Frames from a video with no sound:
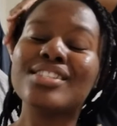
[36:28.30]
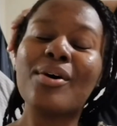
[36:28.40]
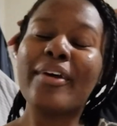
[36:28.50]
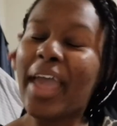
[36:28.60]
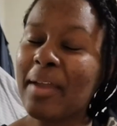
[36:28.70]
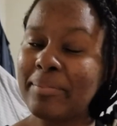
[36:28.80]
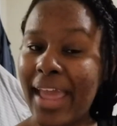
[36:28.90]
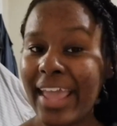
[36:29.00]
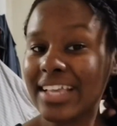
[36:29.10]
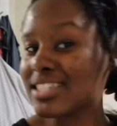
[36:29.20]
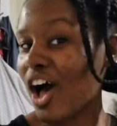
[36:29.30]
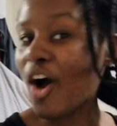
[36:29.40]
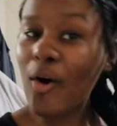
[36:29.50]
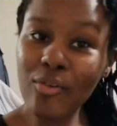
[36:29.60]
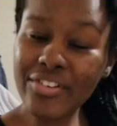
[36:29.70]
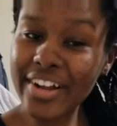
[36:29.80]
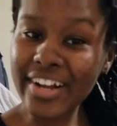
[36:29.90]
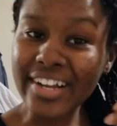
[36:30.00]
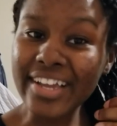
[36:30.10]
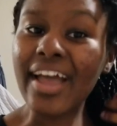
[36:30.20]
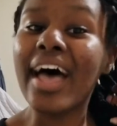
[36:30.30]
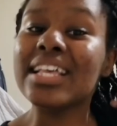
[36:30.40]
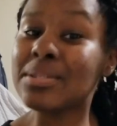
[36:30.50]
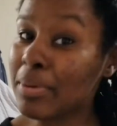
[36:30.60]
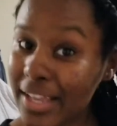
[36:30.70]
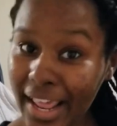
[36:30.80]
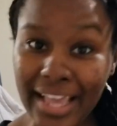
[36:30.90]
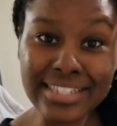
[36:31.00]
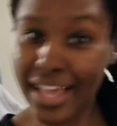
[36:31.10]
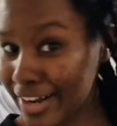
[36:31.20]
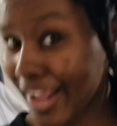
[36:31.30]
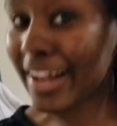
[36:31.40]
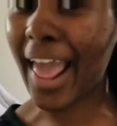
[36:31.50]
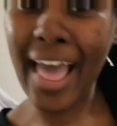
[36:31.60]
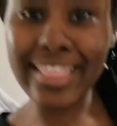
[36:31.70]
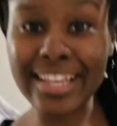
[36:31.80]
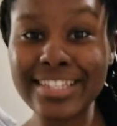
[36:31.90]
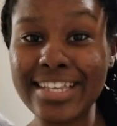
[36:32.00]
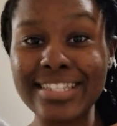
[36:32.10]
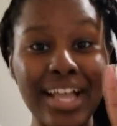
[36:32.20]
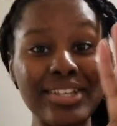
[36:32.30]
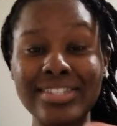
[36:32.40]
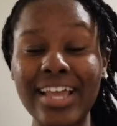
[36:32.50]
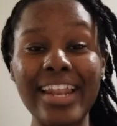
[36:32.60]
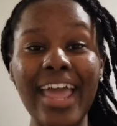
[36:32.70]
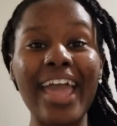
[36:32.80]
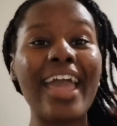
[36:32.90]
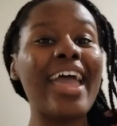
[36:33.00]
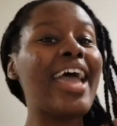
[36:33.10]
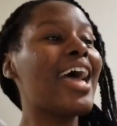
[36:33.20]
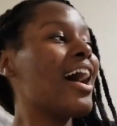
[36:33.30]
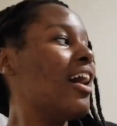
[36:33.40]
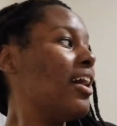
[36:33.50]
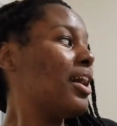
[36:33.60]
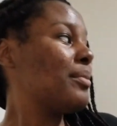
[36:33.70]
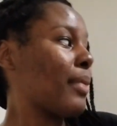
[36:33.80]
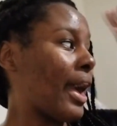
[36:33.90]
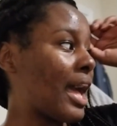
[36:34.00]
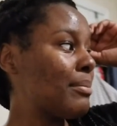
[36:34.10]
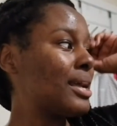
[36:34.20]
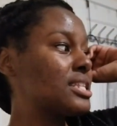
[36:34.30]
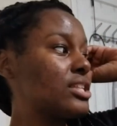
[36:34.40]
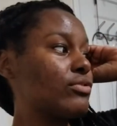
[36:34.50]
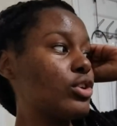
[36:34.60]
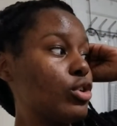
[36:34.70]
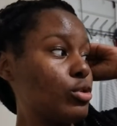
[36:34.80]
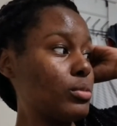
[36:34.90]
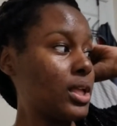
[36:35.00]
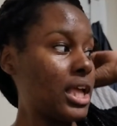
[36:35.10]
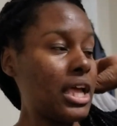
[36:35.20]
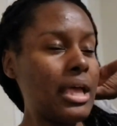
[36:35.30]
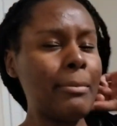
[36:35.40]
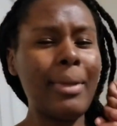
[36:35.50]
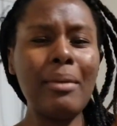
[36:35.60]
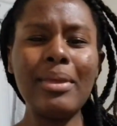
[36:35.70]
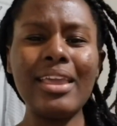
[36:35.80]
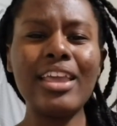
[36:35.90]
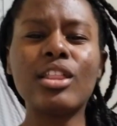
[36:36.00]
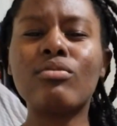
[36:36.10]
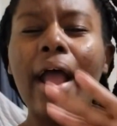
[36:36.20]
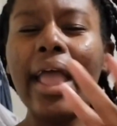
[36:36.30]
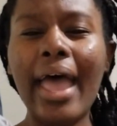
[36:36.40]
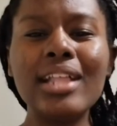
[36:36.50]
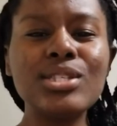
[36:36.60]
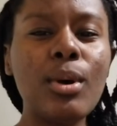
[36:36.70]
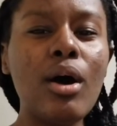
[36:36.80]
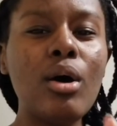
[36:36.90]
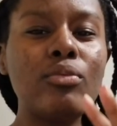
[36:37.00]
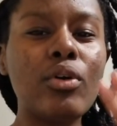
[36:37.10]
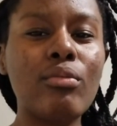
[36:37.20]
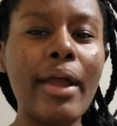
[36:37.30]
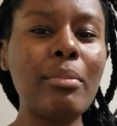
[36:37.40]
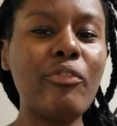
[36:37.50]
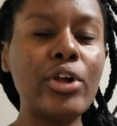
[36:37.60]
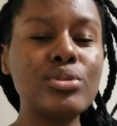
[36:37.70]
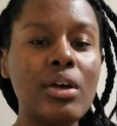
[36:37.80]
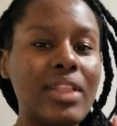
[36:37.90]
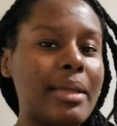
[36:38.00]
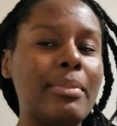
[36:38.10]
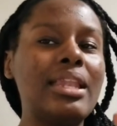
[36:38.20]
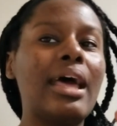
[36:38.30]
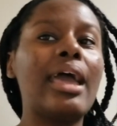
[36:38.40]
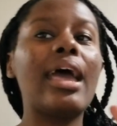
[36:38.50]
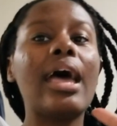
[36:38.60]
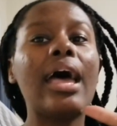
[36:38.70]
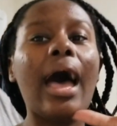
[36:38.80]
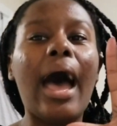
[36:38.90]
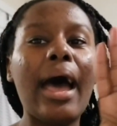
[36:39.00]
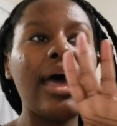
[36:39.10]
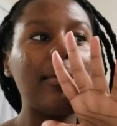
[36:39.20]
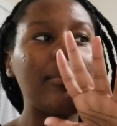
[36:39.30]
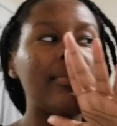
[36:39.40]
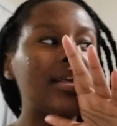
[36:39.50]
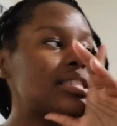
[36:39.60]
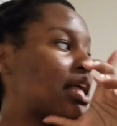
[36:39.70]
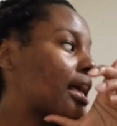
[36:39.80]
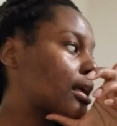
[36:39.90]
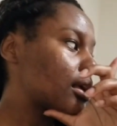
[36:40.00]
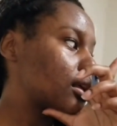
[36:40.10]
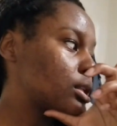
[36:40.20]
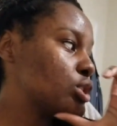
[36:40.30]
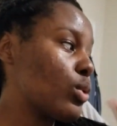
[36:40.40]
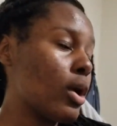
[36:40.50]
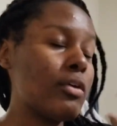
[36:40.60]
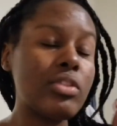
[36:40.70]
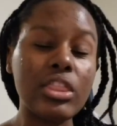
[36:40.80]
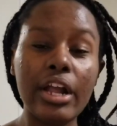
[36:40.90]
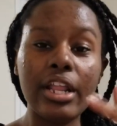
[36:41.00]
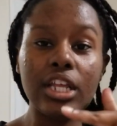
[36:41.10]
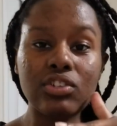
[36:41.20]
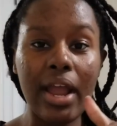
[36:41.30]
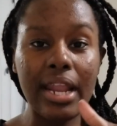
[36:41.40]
Game day is over. It has been a Saturday in Athens. It is now Sunday. I got back to the room maybe either right at 12 or right before 12, like midnight. It's like 12:30-ish right